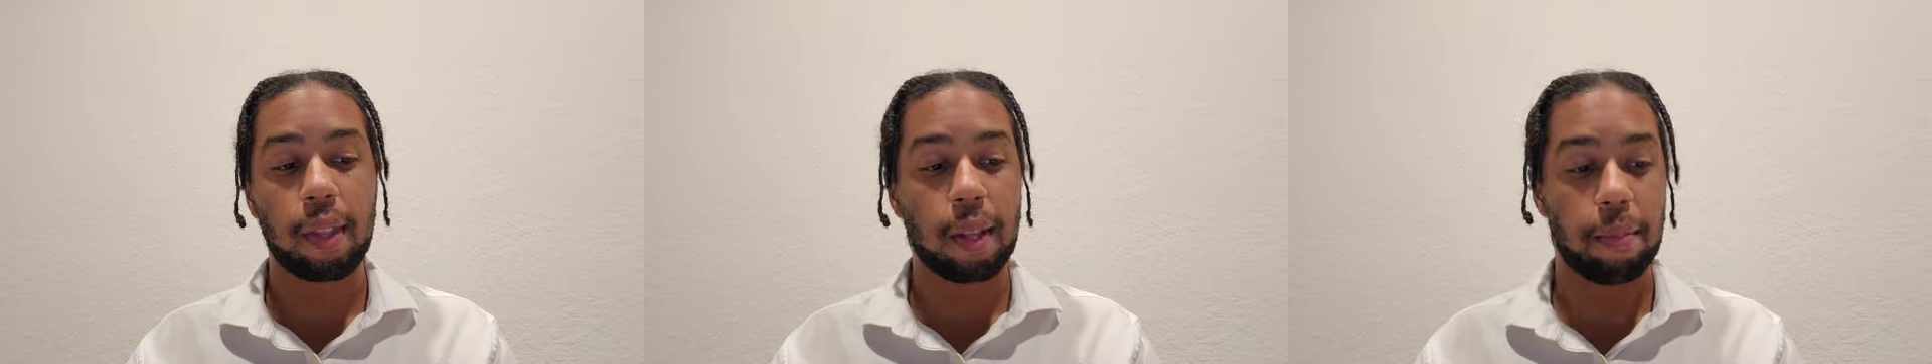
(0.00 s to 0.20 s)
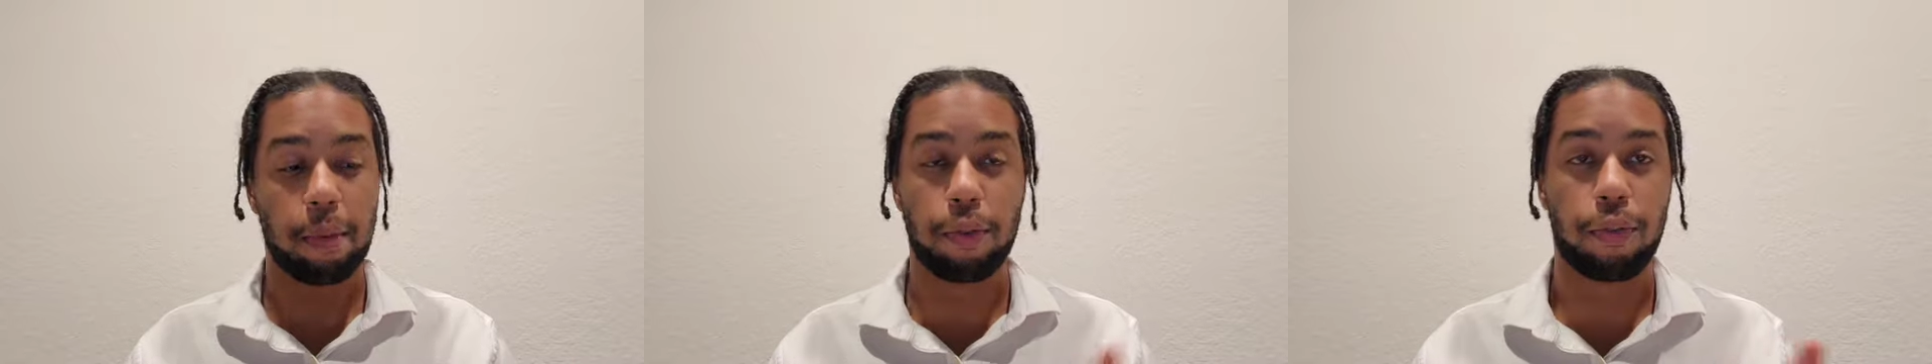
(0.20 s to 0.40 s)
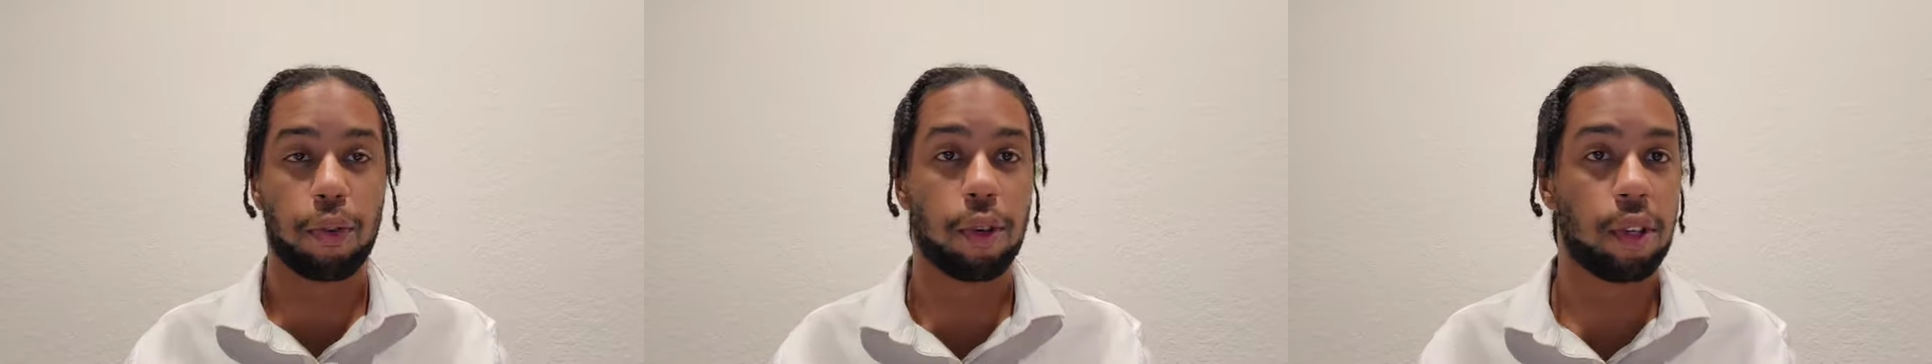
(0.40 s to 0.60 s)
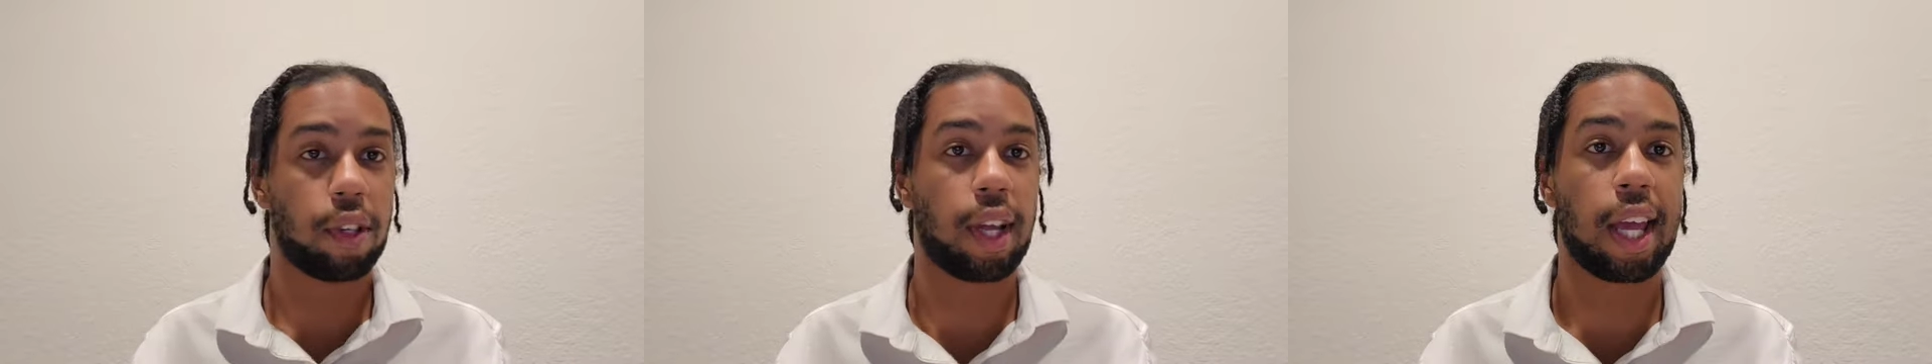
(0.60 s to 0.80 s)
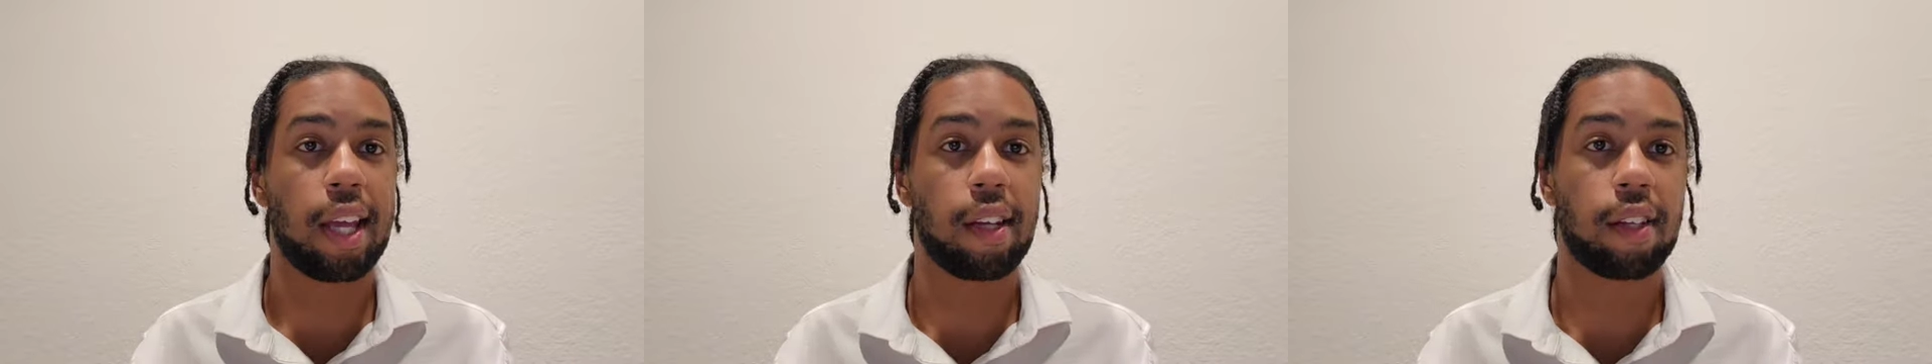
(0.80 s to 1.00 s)
before
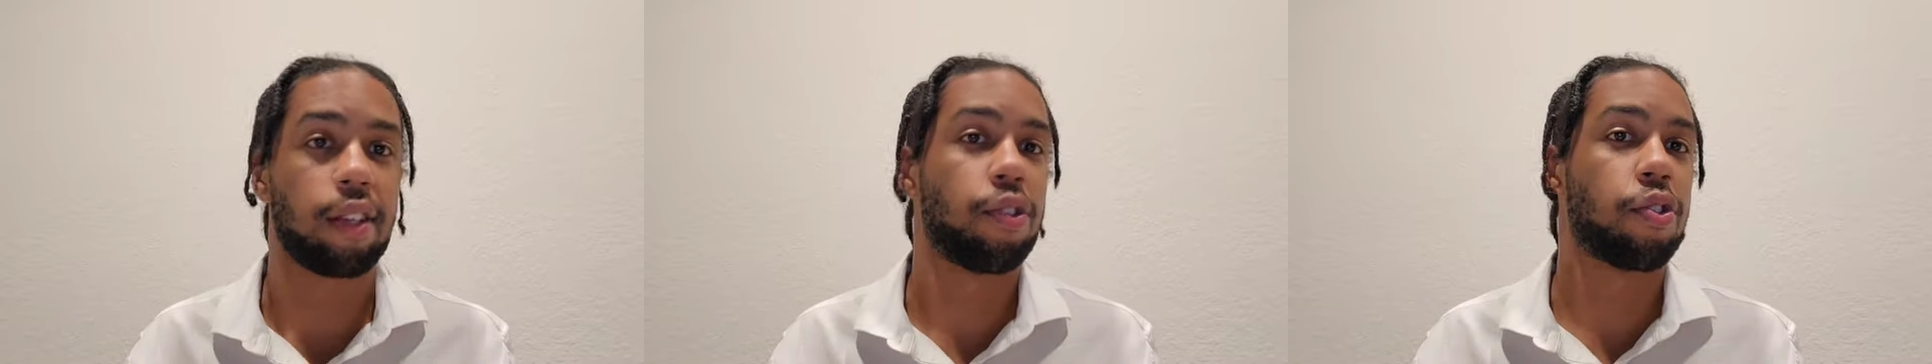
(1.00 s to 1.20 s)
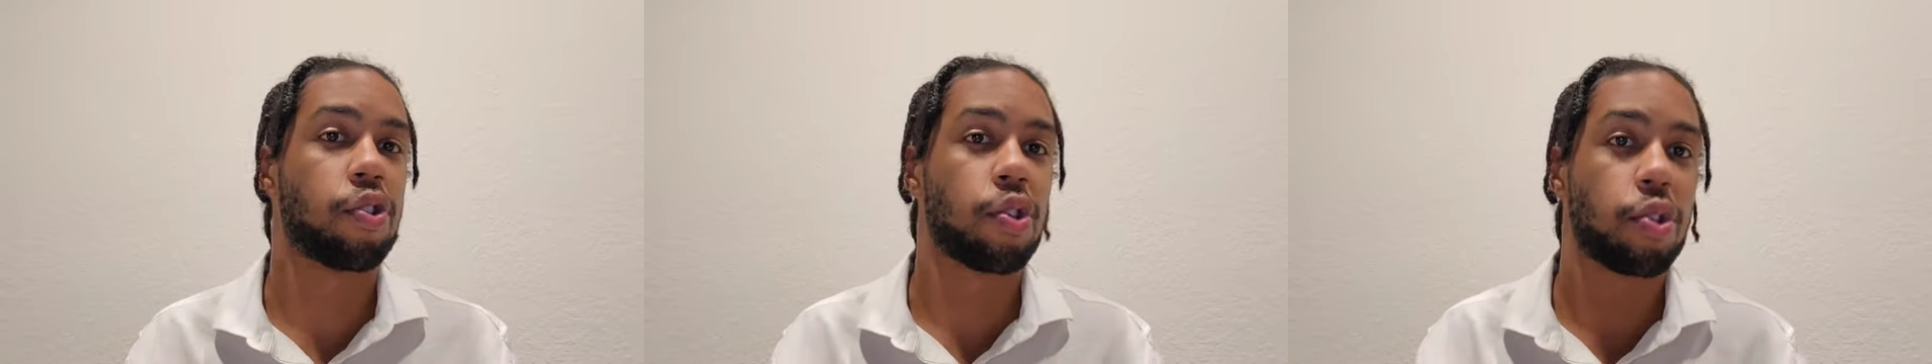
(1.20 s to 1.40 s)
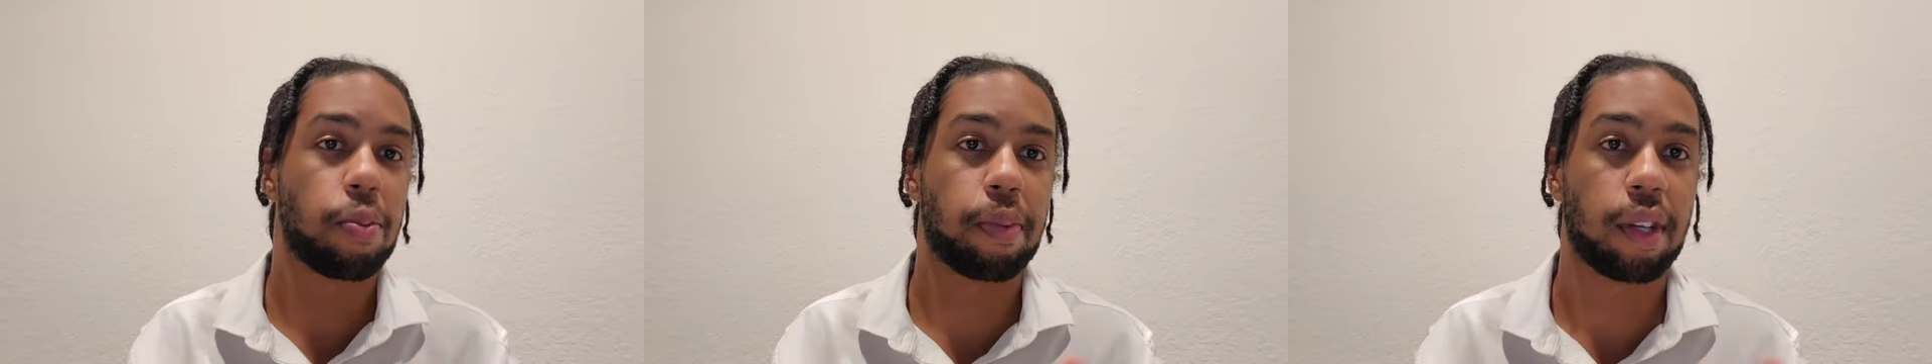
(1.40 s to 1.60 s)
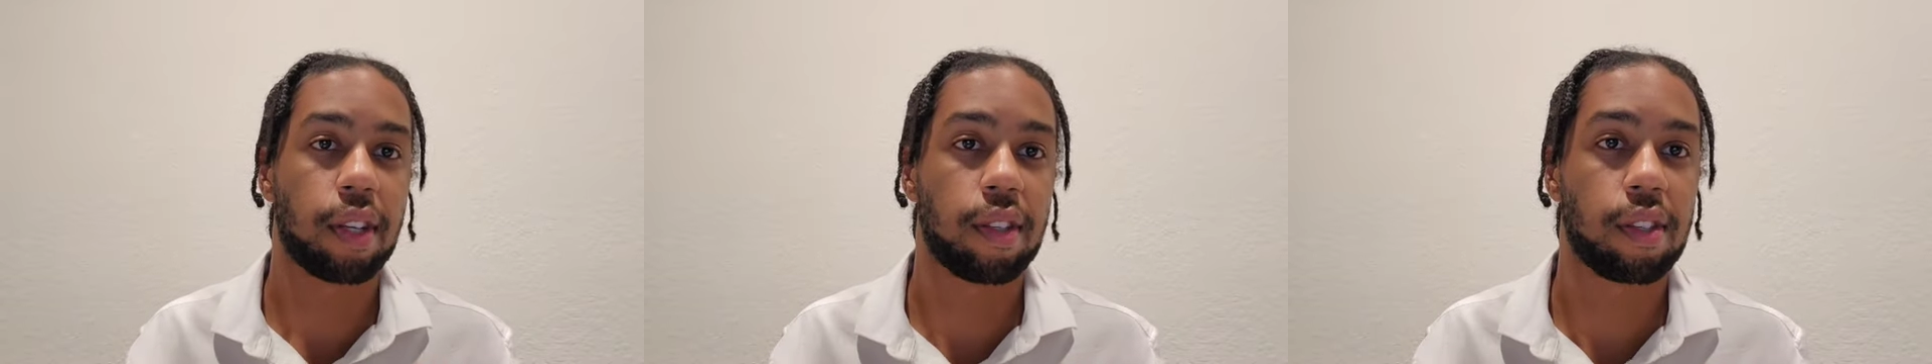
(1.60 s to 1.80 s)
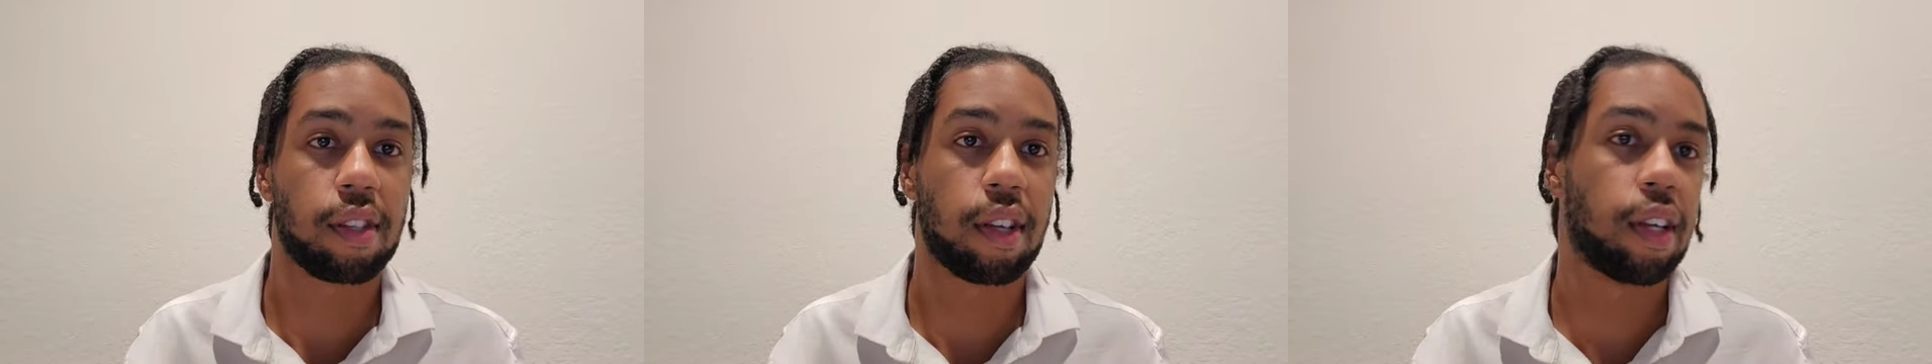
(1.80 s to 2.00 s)
8, there's no
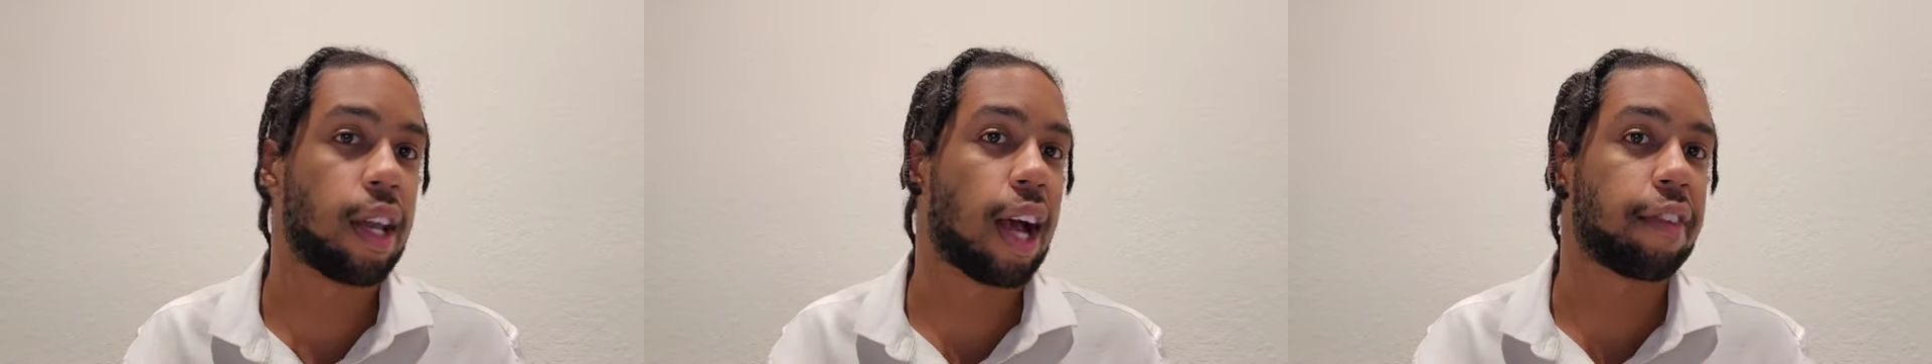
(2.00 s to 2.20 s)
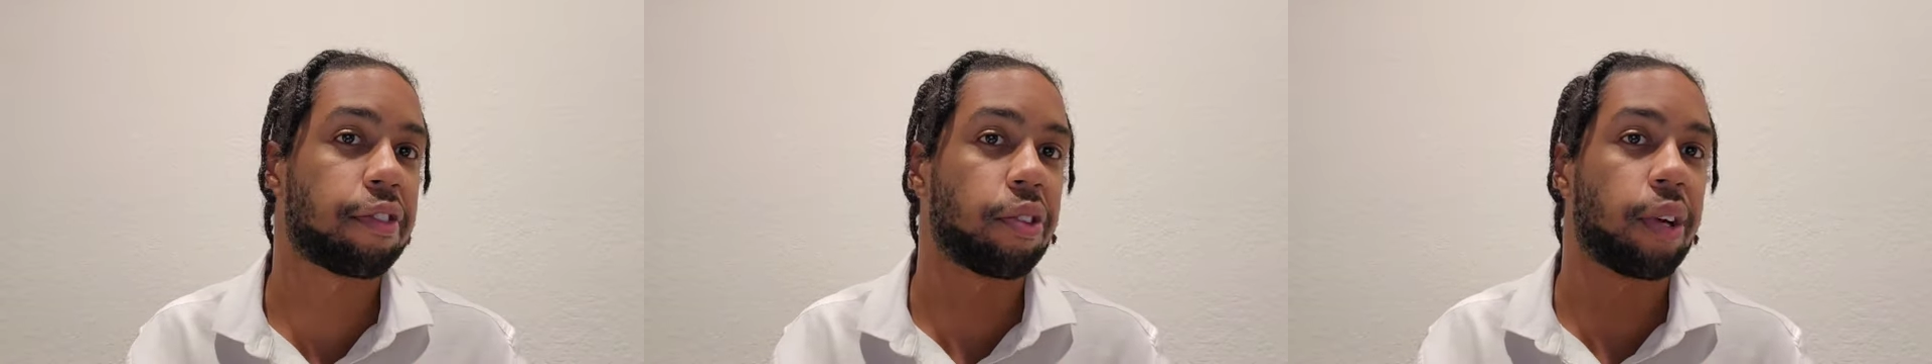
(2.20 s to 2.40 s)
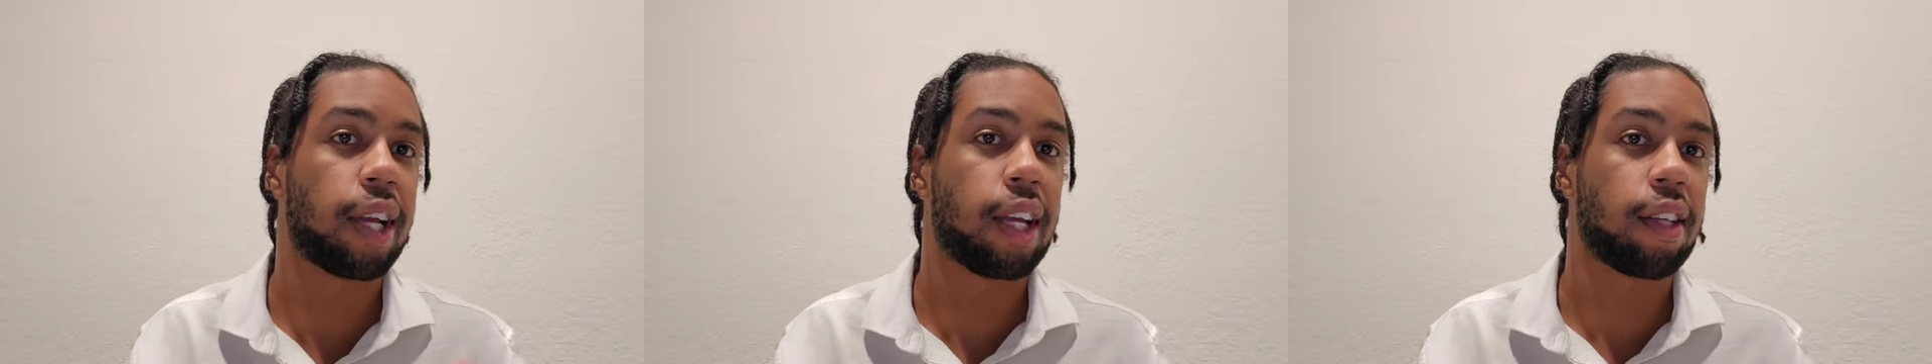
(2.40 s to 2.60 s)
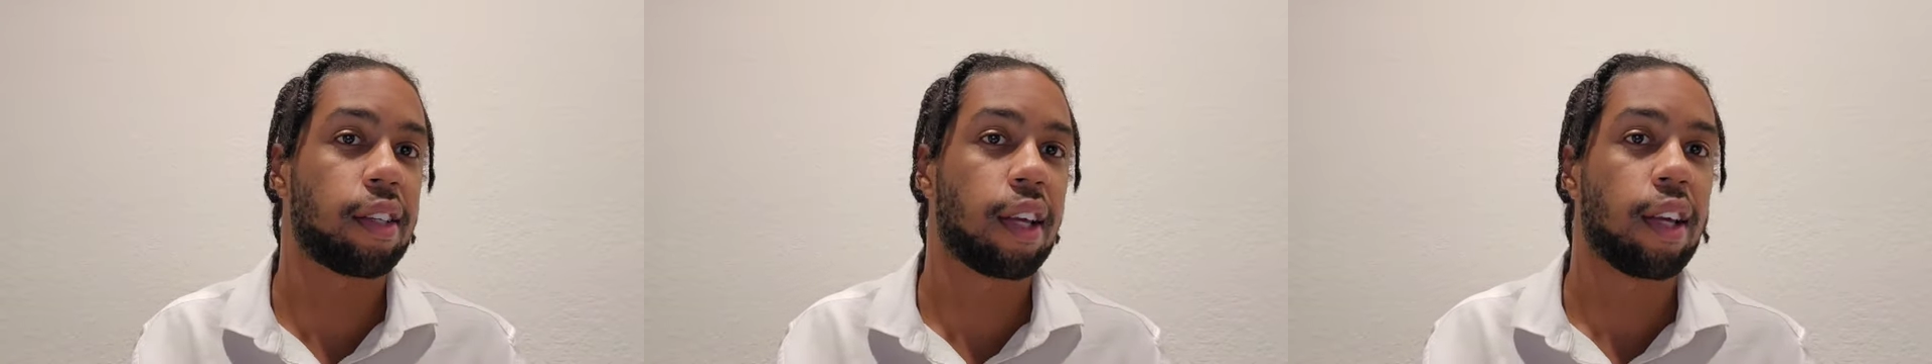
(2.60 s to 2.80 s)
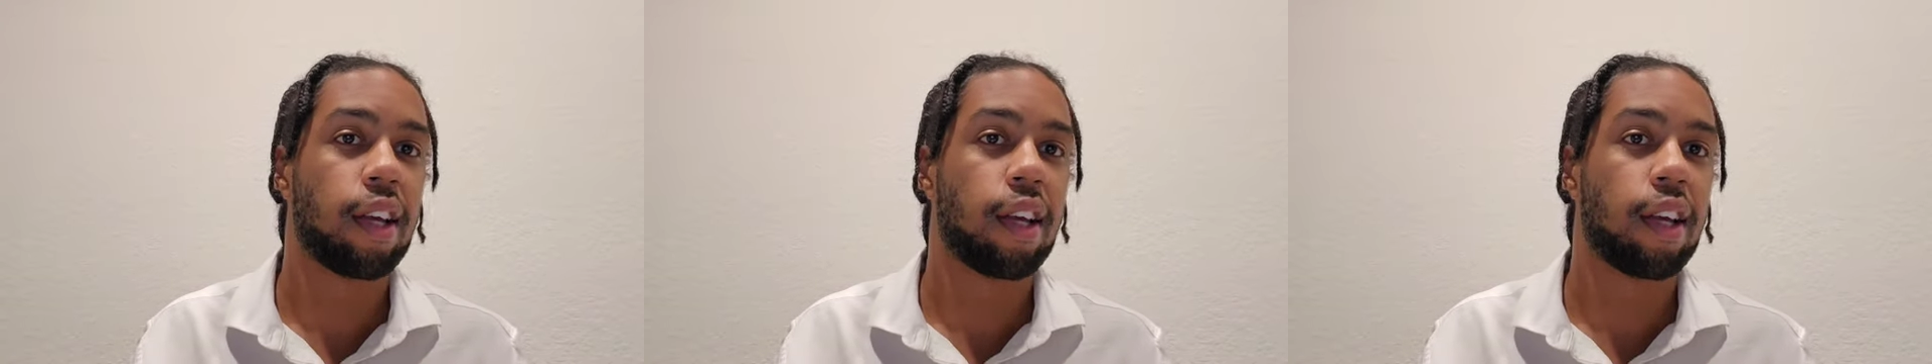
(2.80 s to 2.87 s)
duplicates, and after 8,